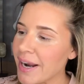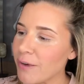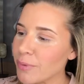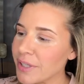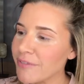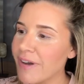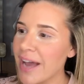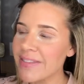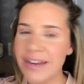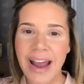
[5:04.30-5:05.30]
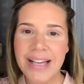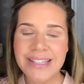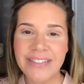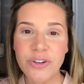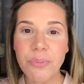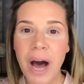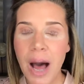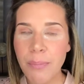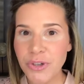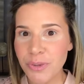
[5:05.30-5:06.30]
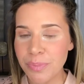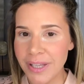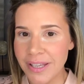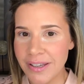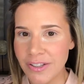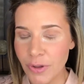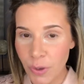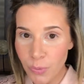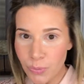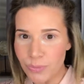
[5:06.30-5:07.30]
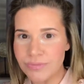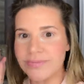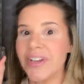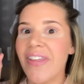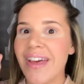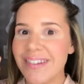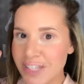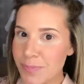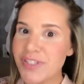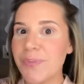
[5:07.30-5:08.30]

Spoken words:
I really find that it adds that little pop when you blink and you're like, ooh, look at that, expensive